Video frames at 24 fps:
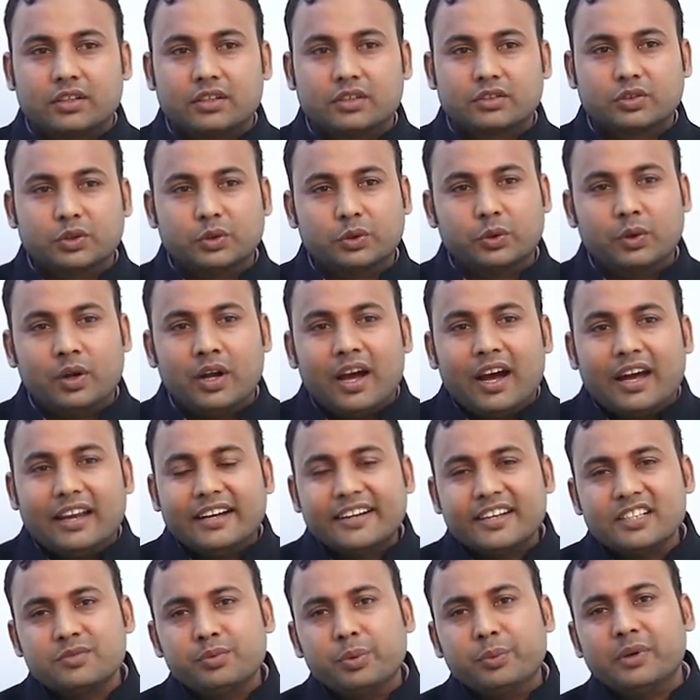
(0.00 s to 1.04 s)
So
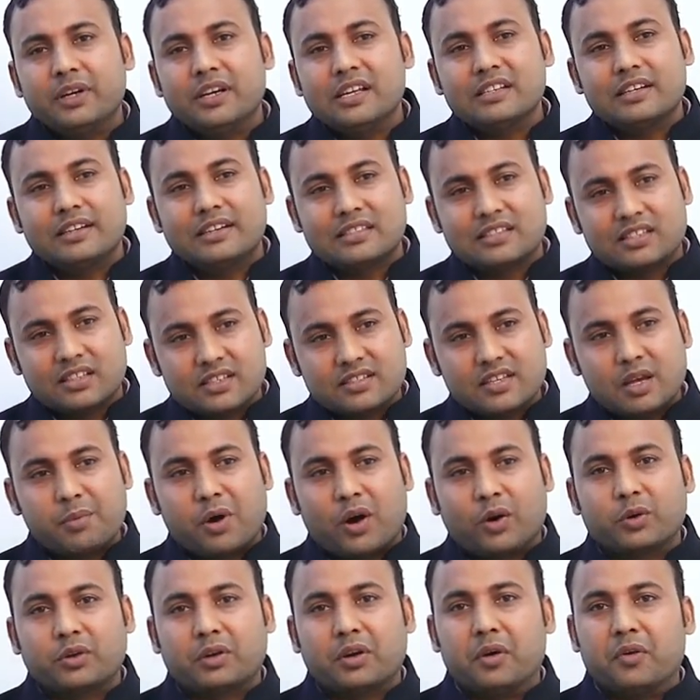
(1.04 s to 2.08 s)
let us discuss
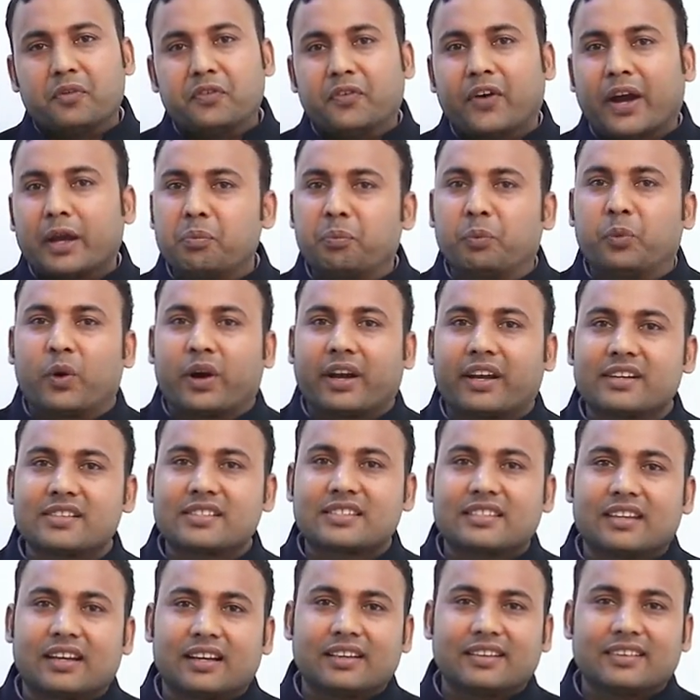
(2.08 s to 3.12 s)
about 5
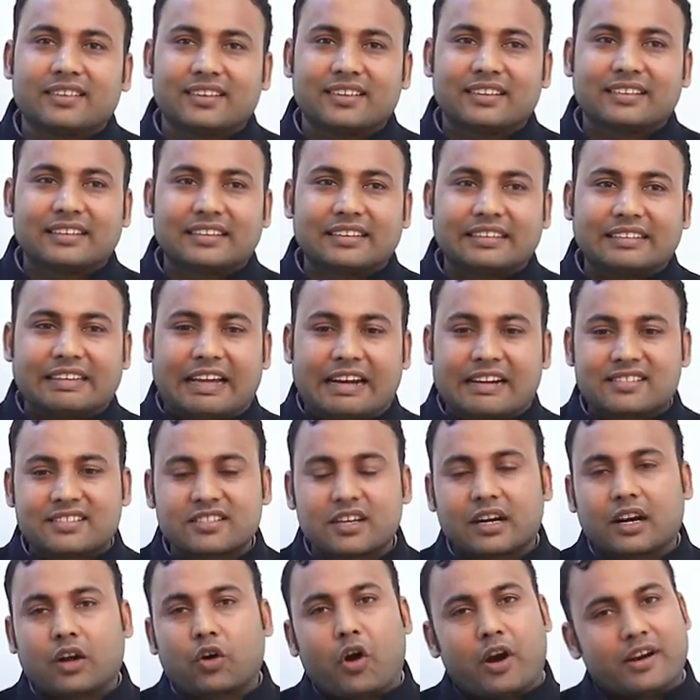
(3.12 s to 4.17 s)
points, that's
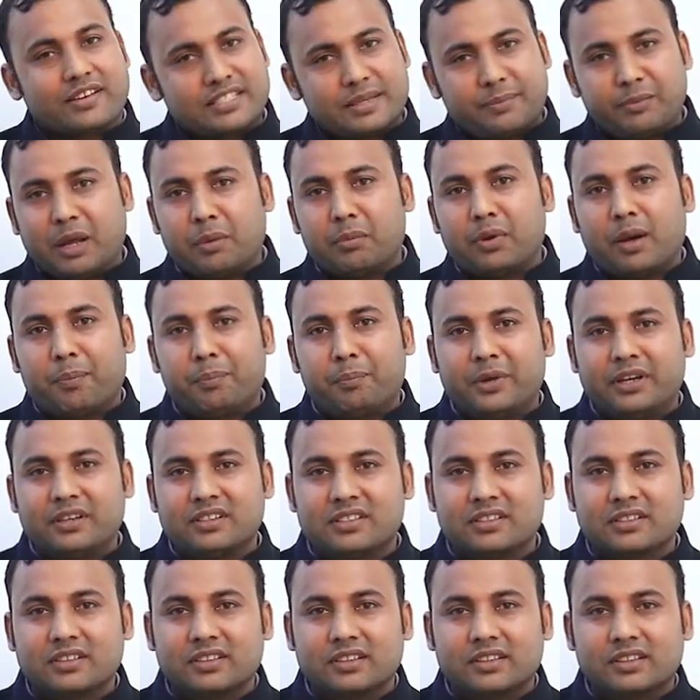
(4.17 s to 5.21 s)
our concept
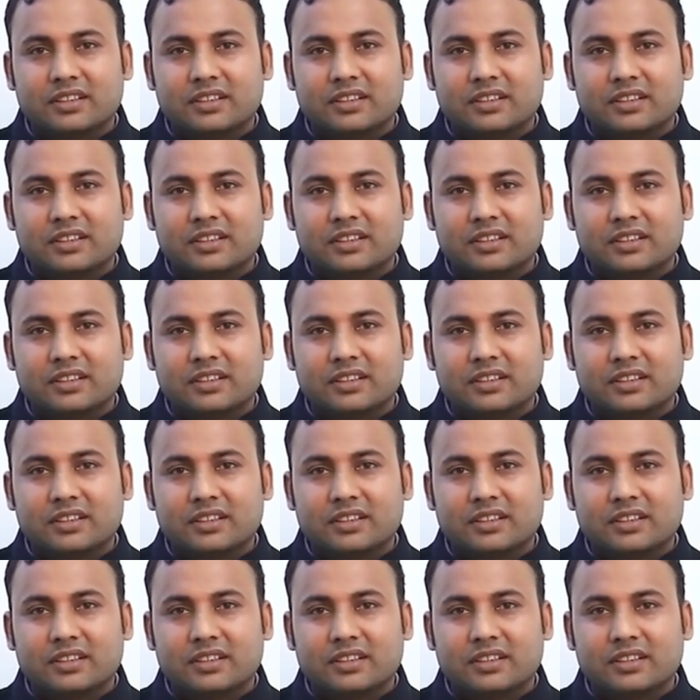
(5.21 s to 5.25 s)
development,